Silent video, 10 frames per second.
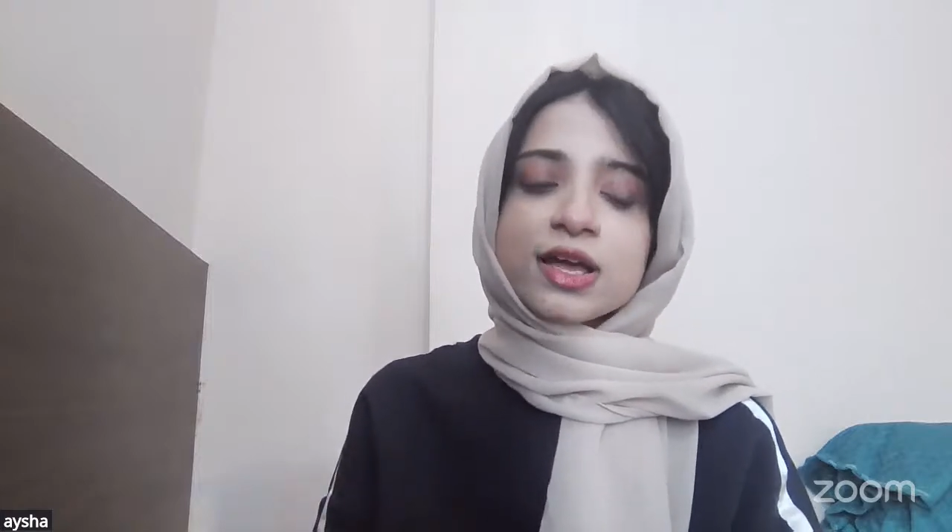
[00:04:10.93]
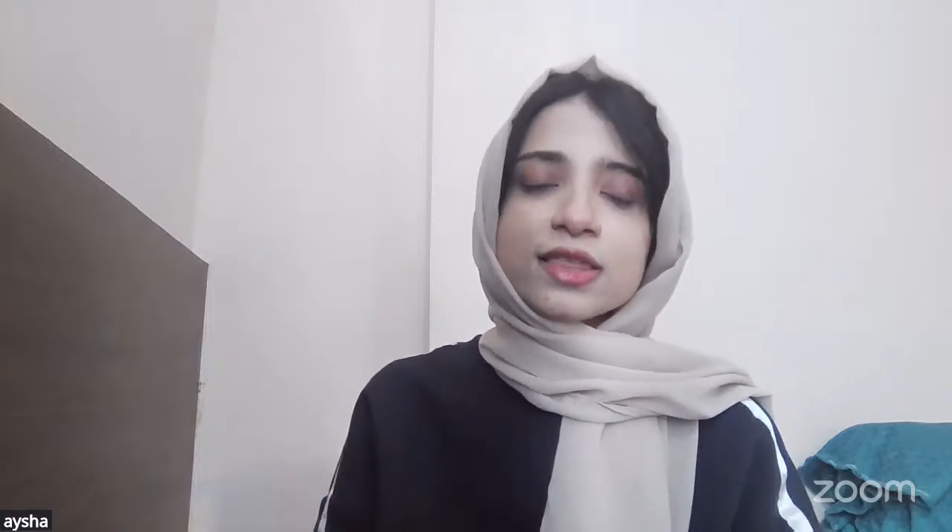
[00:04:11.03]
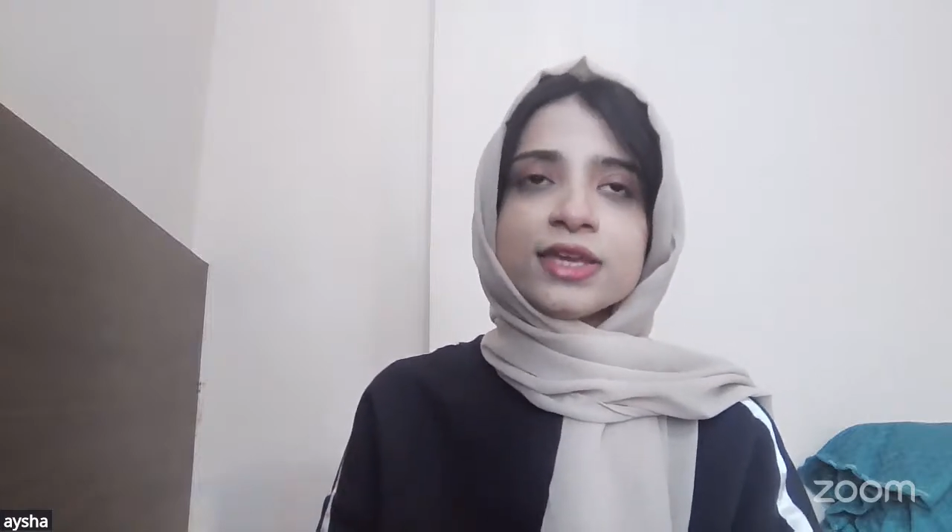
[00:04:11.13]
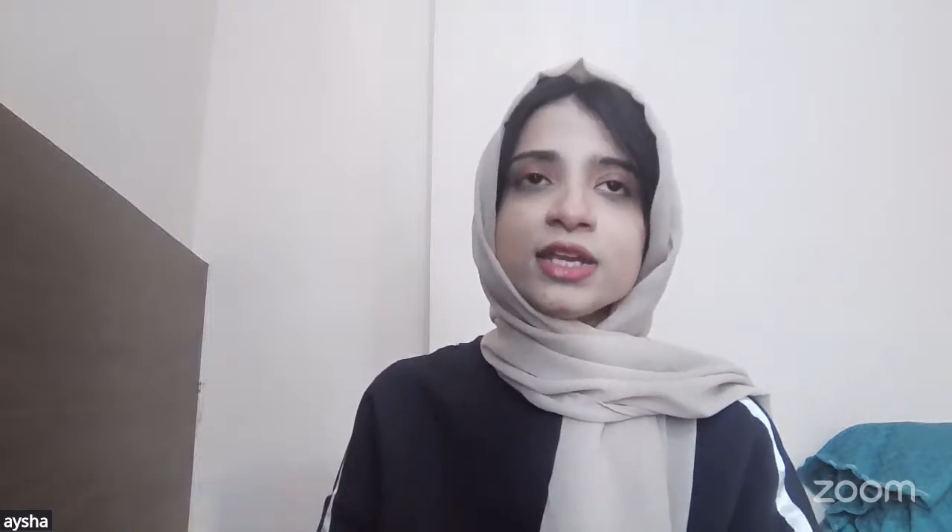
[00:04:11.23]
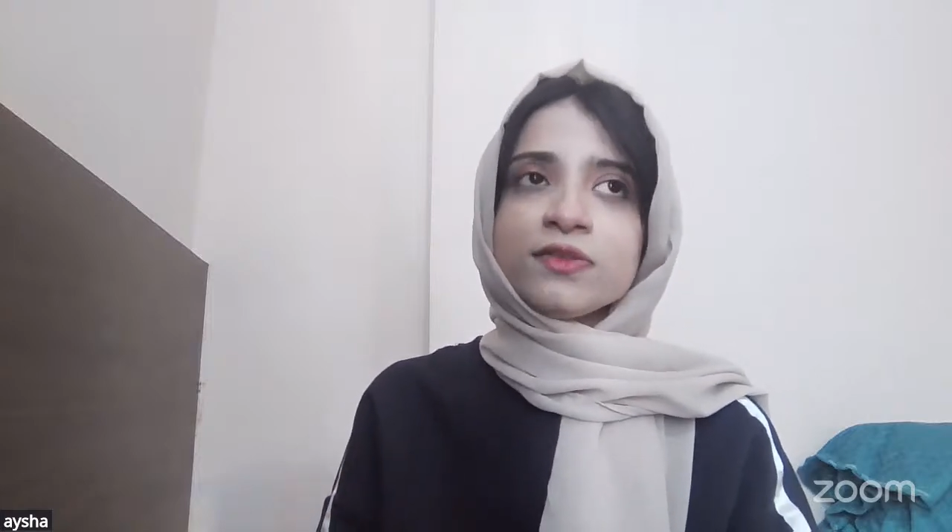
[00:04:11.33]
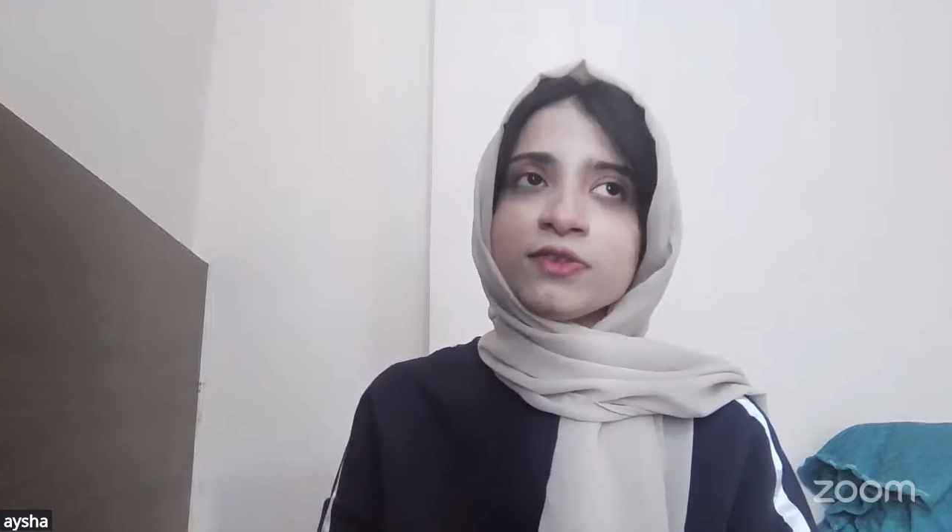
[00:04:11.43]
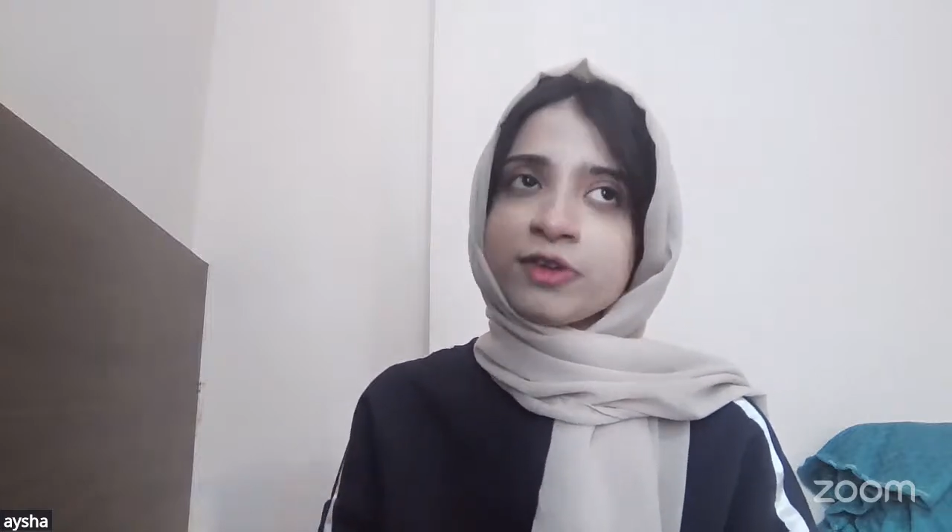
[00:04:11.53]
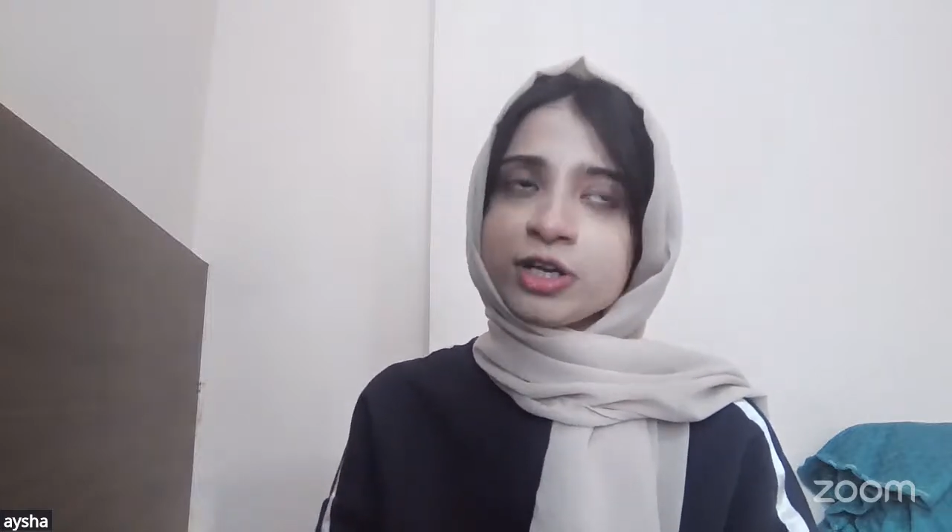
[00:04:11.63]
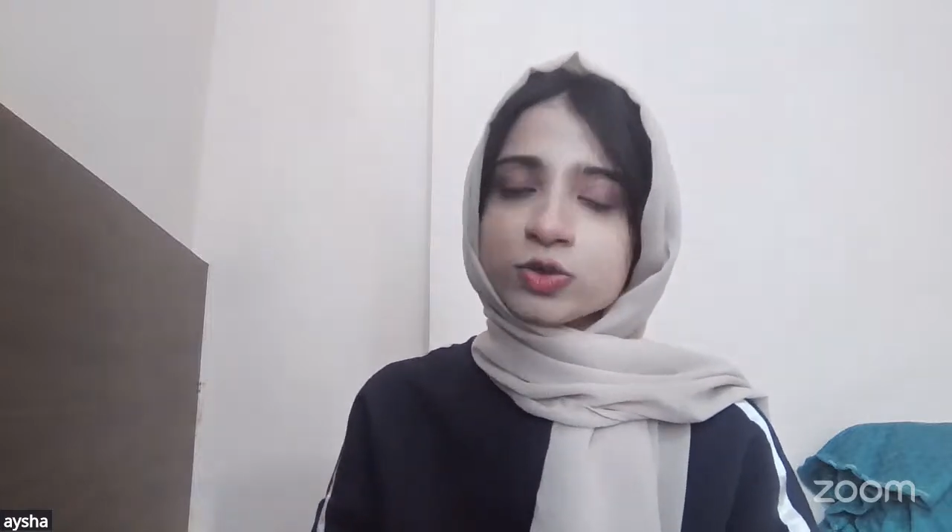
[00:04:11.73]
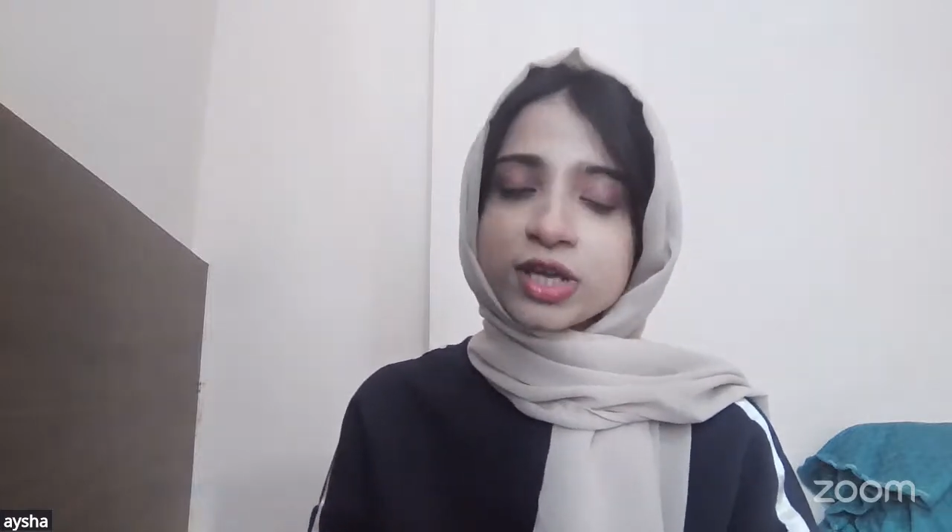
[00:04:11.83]
then we
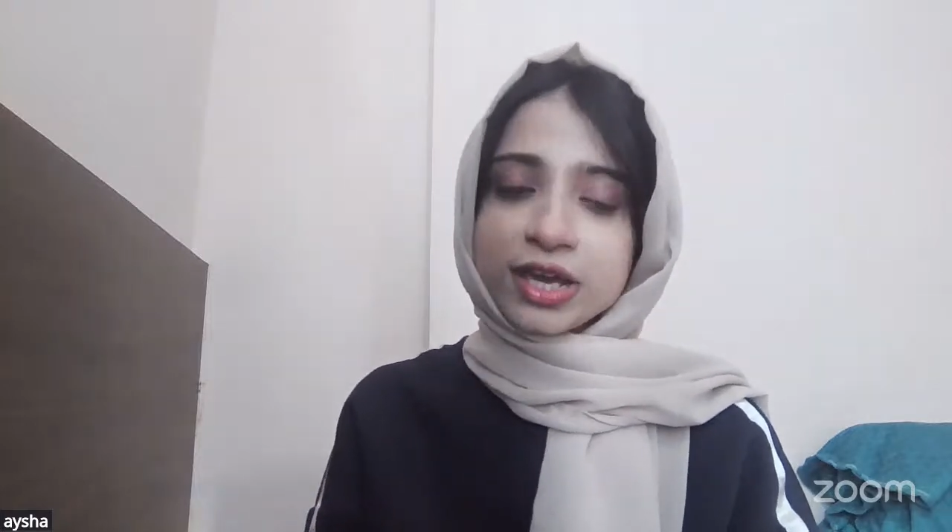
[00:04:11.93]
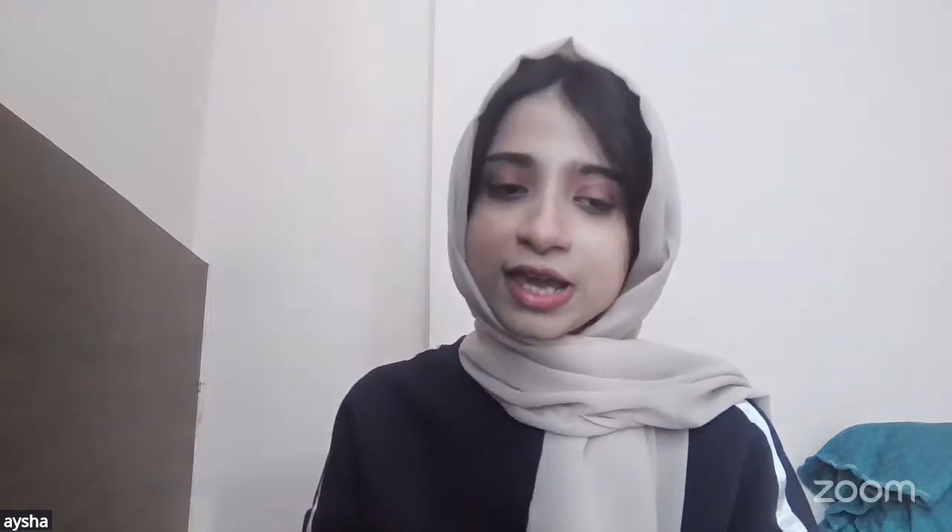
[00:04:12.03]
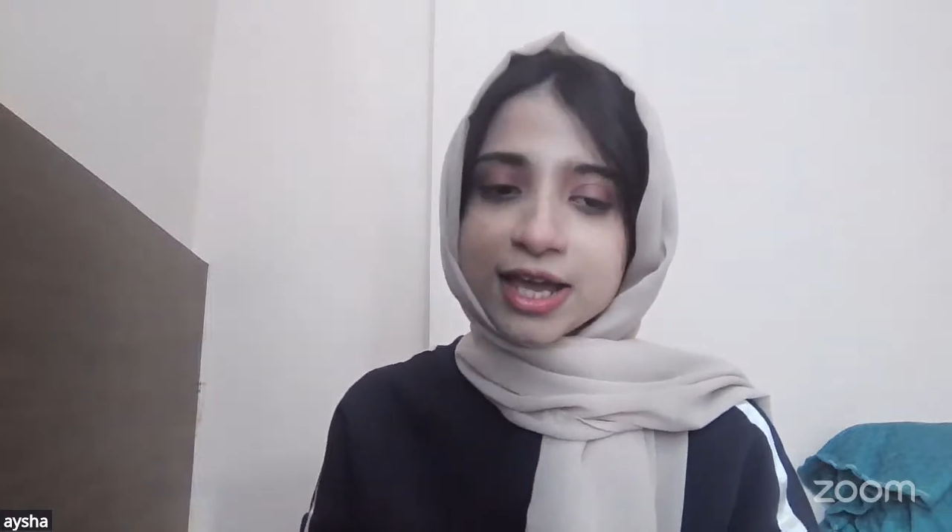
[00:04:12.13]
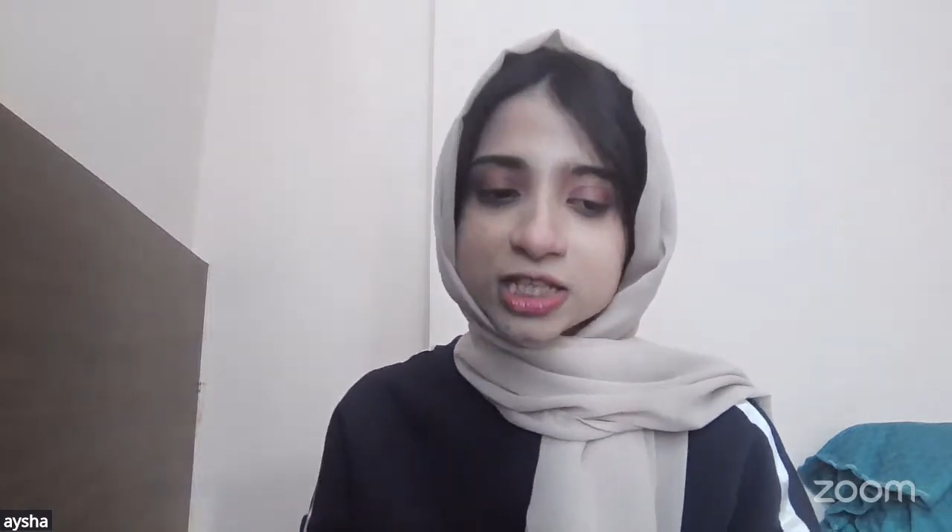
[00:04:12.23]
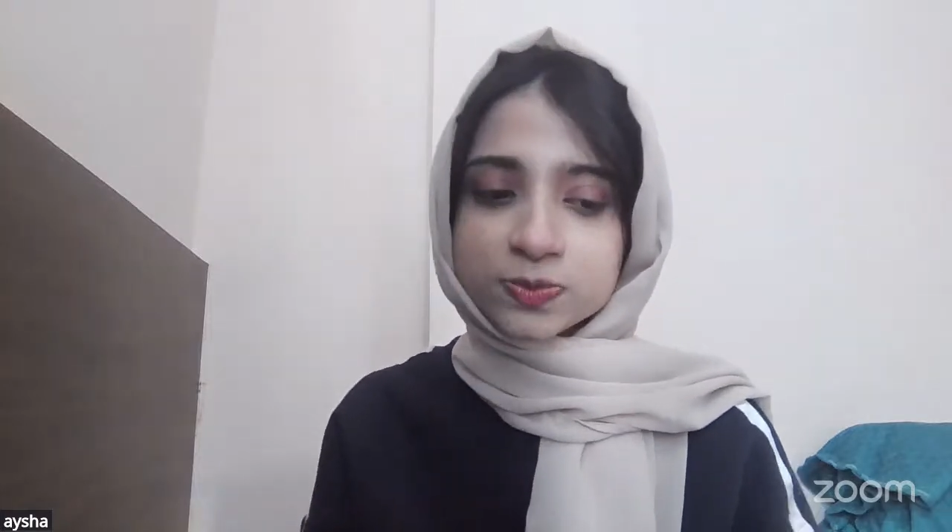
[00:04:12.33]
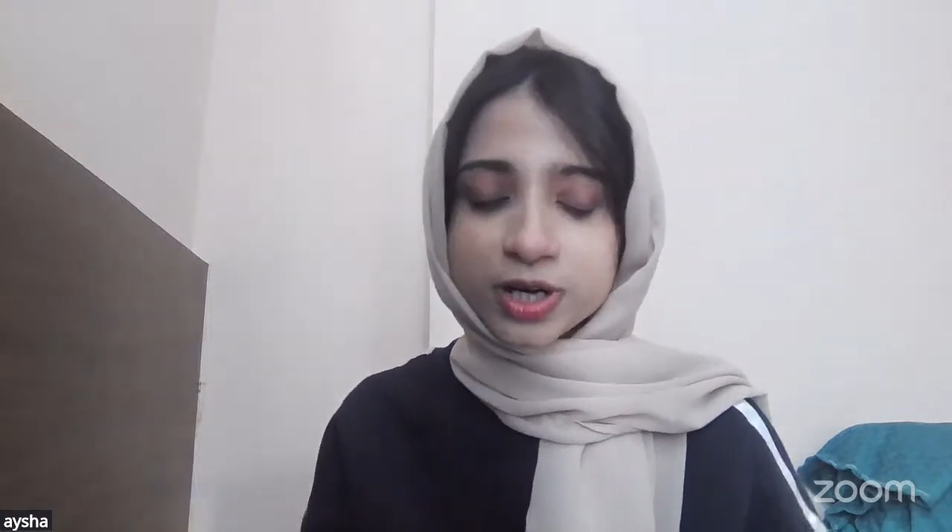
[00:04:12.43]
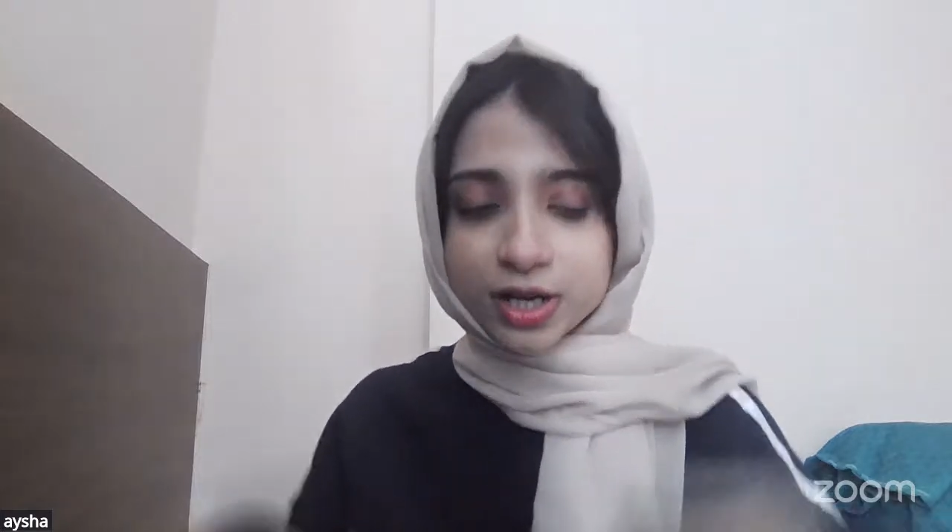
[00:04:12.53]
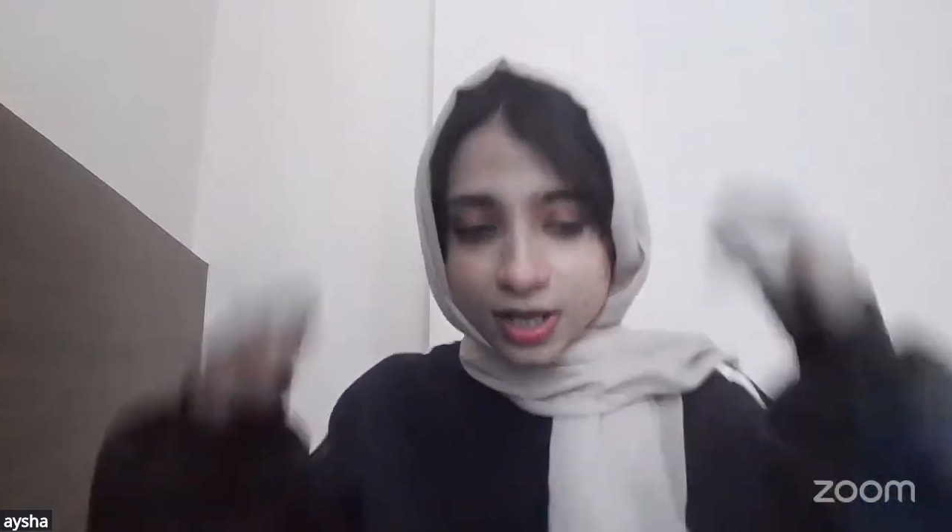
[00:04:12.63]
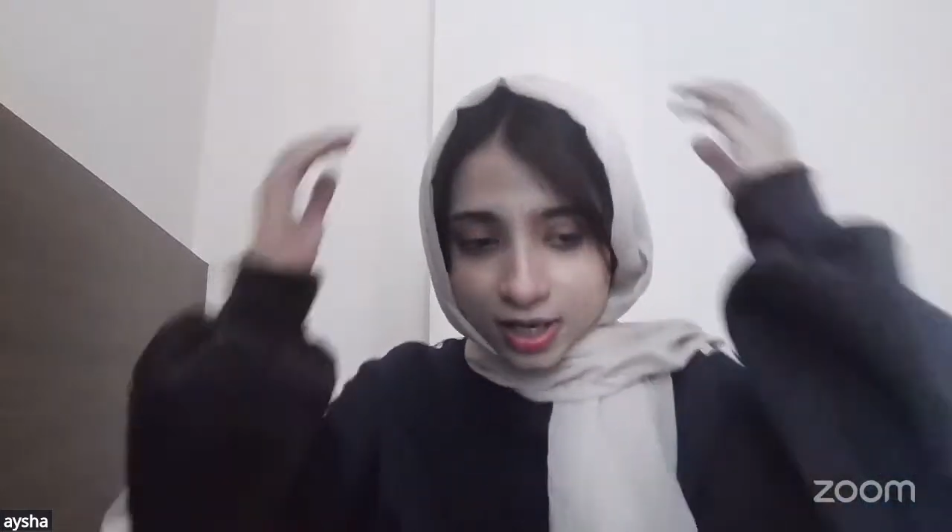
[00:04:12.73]
went to the AI expert.